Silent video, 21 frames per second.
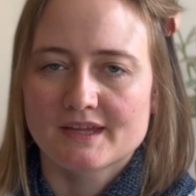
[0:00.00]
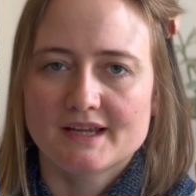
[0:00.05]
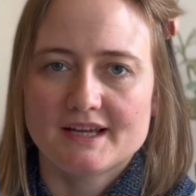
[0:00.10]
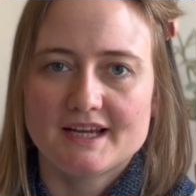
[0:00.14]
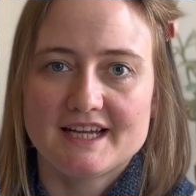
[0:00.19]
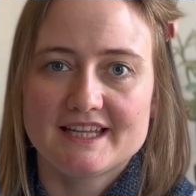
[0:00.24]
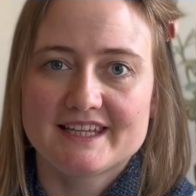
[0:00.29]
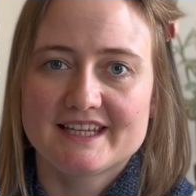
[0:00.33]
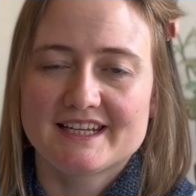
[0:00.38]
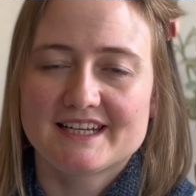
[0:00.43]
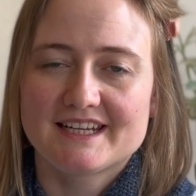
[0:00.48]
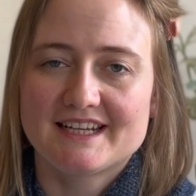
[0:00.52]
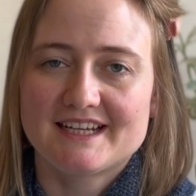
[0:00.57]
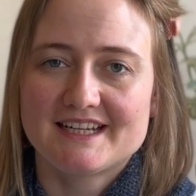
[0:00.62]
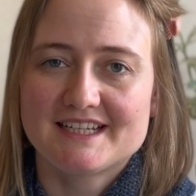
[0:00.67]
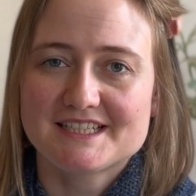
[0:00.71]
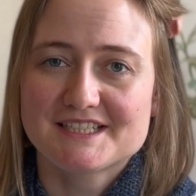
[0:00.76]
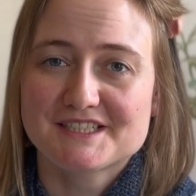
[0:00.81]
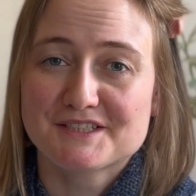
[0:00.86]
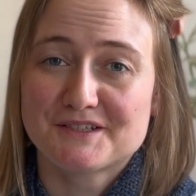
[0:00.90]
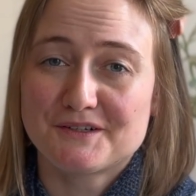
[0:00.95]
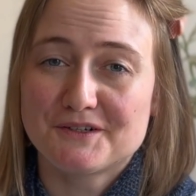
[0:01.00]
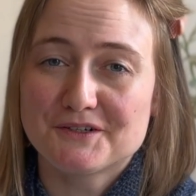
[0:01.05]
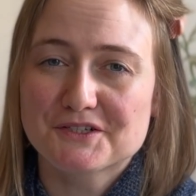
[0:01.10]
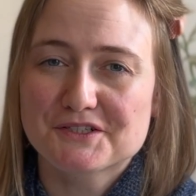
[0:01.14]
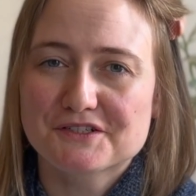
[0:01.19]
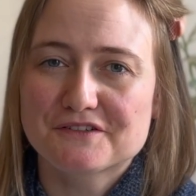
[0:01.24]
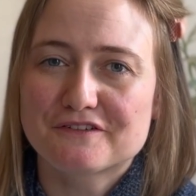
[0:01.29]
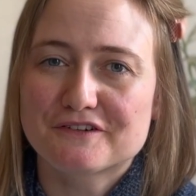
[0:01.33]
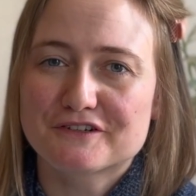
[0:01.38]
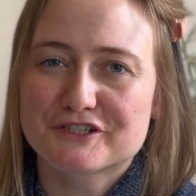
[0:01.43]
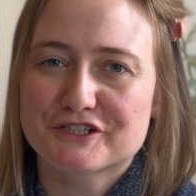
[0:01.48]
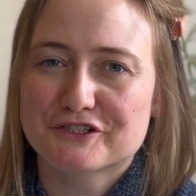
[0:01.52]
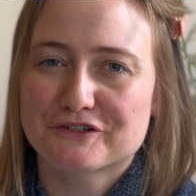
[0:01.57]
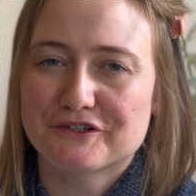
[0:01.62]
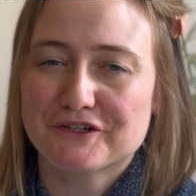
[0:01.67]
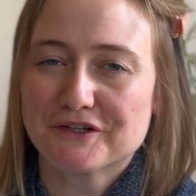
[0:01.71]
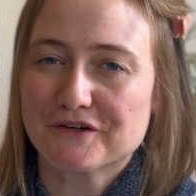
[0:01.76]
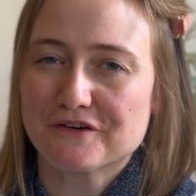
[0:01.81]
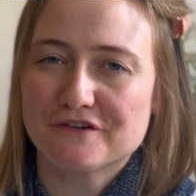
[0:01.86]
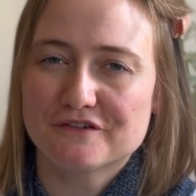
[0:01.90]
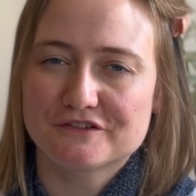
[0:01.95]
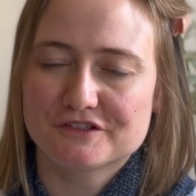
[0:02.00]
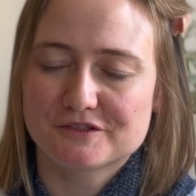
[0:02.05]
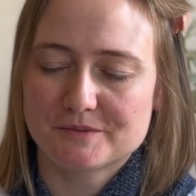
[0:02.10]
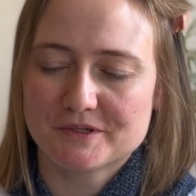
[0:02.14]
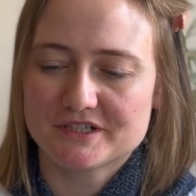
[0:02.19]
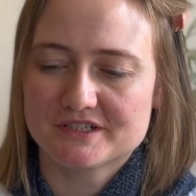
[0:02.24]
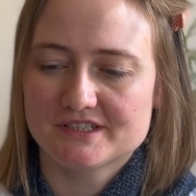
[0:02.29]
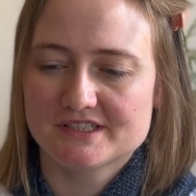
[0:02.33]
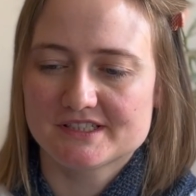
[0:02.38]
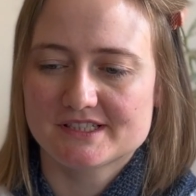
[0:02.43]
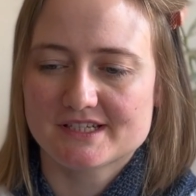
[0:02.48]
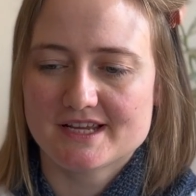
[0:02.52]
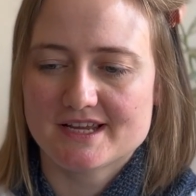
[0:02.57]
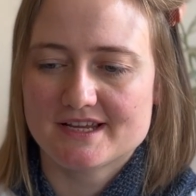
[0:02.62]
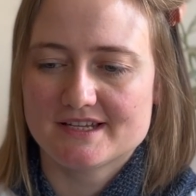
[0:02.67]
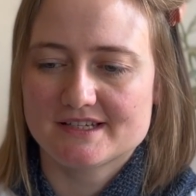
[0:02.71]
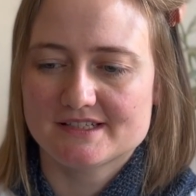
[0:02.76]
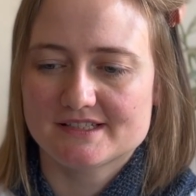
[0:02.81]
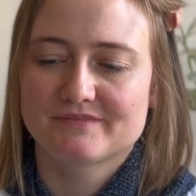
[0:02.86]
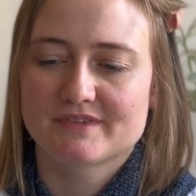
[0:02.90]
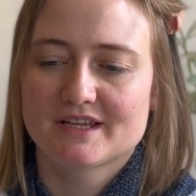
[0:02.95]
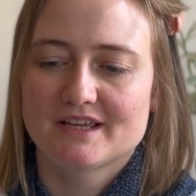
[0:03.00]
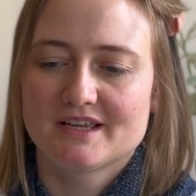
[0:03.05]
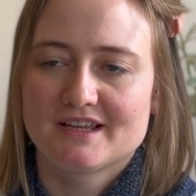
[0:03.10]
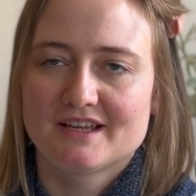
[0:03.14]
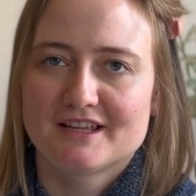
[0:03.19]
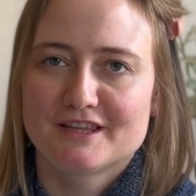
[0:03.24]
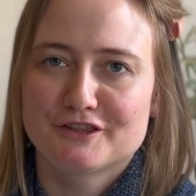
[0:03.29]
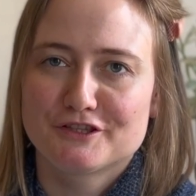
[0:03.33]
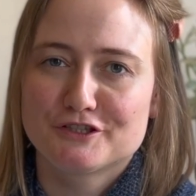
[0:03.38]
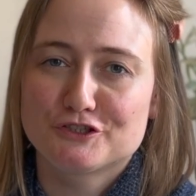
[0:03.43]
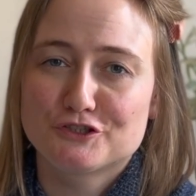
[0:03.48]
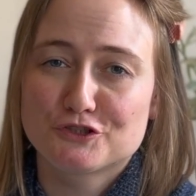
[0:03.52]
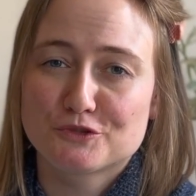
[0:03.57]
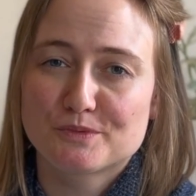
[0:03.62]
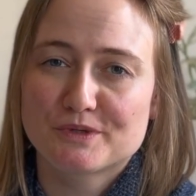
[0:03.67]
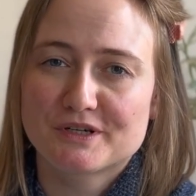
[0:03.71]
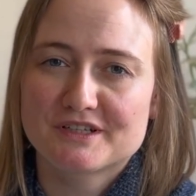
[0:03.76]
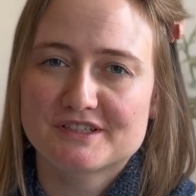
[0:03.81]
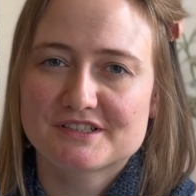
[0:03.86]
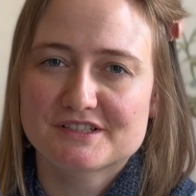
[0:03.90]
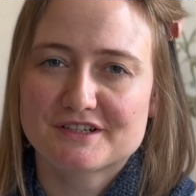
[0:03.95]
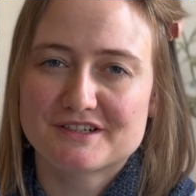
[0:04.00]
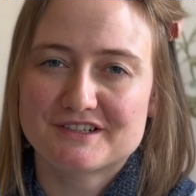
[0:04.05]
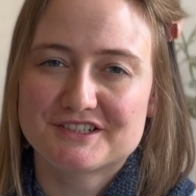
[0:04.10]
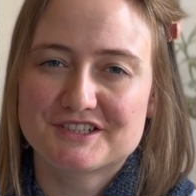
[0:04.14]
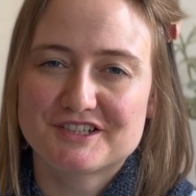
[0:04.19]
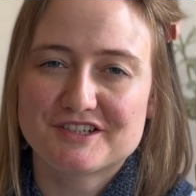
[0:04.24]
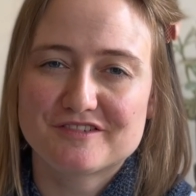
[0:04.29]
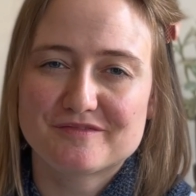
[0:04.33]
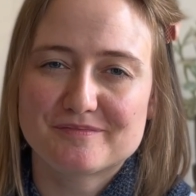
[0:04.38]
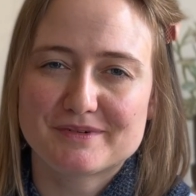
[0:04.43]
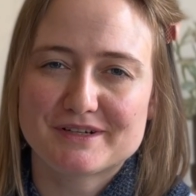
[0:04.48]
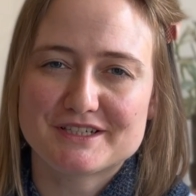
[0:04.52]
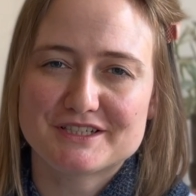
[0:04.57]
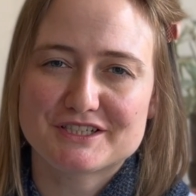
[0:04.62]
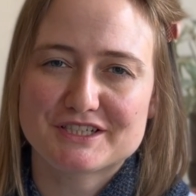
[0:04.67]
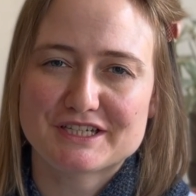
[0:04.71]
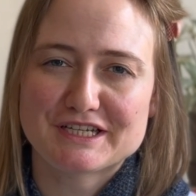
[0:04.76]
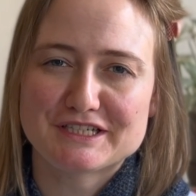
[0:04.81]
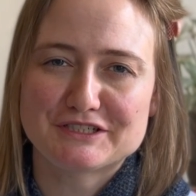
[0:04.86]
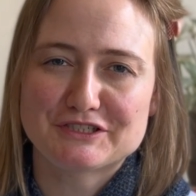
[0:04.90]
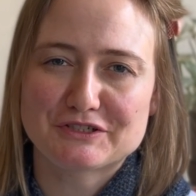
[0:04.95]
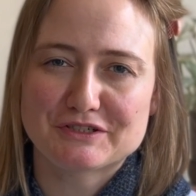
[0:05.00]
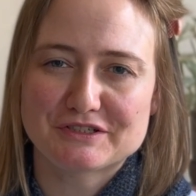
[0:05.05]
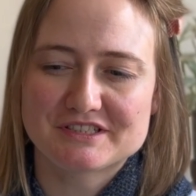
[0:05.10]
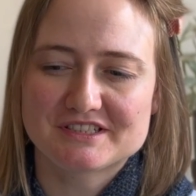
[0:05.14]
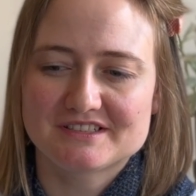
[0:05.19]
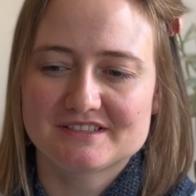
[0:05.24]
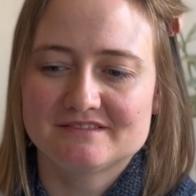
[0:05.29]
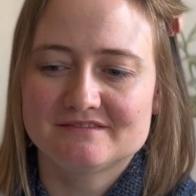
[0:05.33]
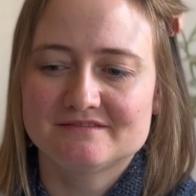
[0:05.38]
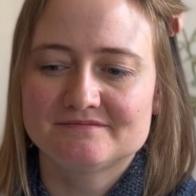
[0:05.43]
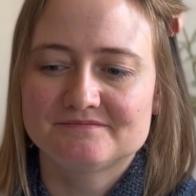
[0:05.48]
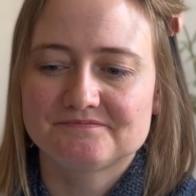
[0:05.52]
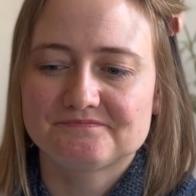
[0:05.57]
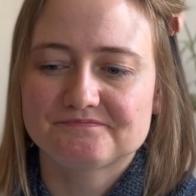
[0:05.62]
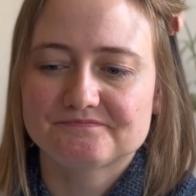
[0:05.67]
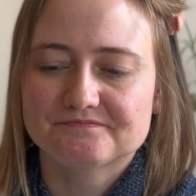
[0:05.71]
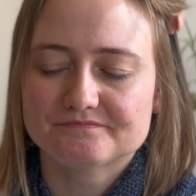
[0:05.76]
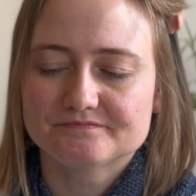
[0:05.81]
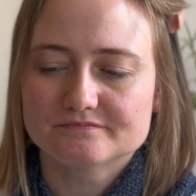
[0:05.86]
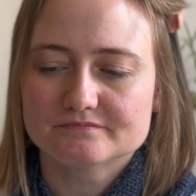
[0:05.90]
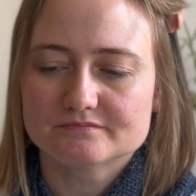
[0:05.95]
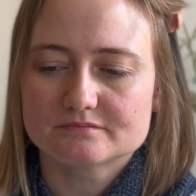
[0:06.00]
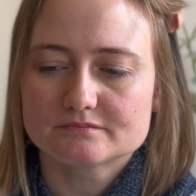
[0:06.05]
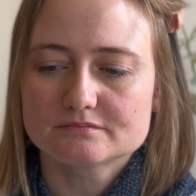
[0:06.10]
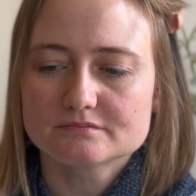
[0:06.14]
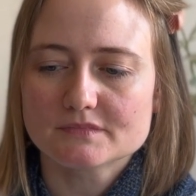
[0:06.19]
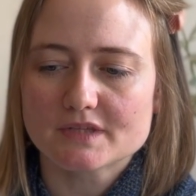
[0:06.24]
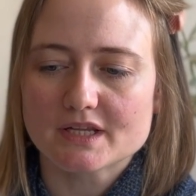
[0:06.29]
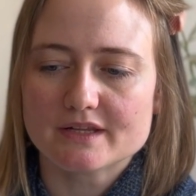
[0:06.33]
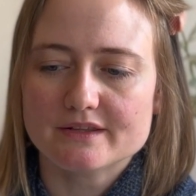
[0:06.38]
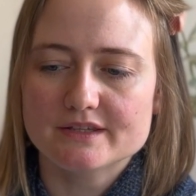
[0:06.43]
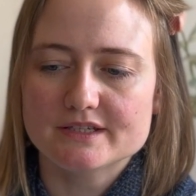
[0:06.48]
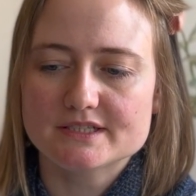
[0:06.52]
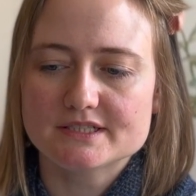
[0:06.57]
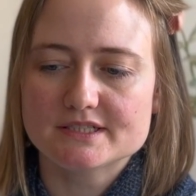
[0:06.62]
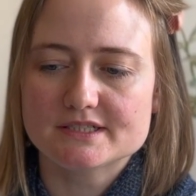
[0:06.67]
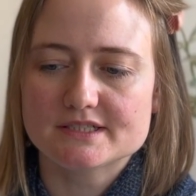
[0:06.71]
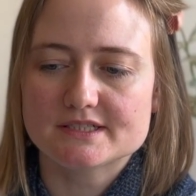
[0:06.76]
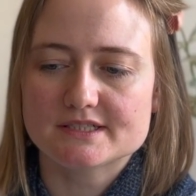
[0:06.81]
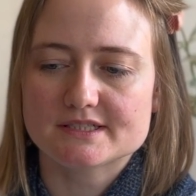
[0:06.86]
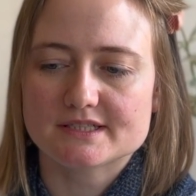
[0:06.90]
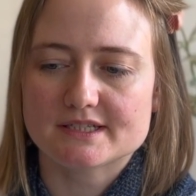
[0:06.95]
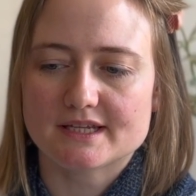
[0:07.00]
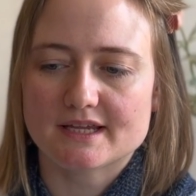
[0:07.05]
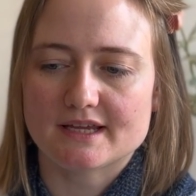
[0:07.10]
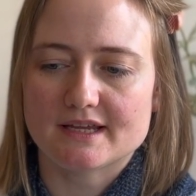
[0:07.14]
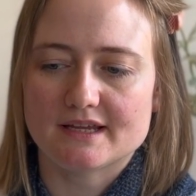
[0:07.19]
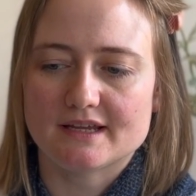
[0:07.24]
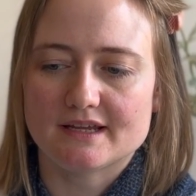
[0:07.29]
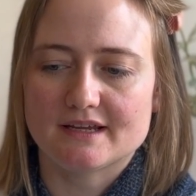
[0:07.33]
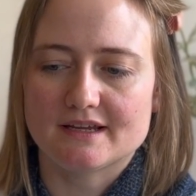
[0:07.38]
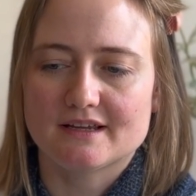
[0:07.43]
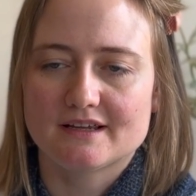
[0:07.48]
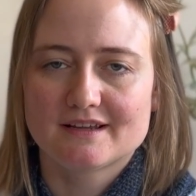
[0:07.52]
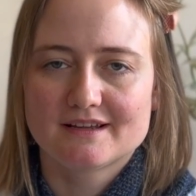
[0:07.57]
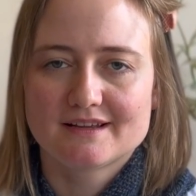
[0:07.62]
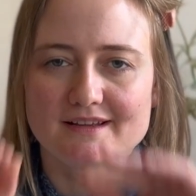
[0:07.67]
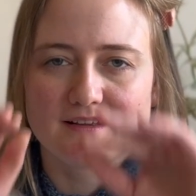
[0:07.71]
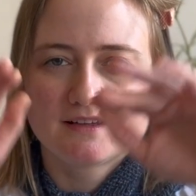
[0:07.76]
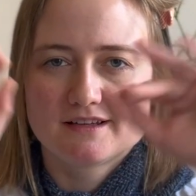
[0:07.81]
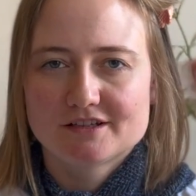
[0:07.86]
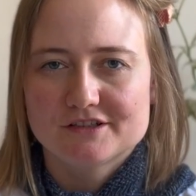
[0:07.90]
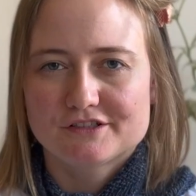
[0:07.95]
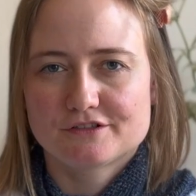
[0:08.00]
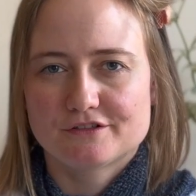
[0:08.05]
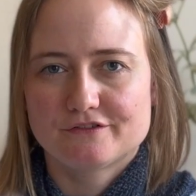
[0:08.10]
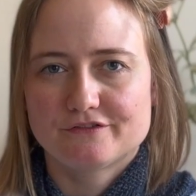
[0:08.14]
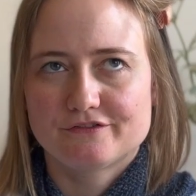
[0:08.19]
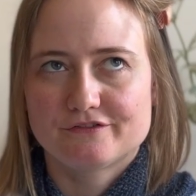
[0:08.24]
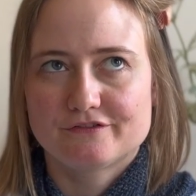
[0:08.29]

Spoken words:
And then last, also for showing off special skeins, the Jubilance Kerchief by Shay Johnson. This is a sort of,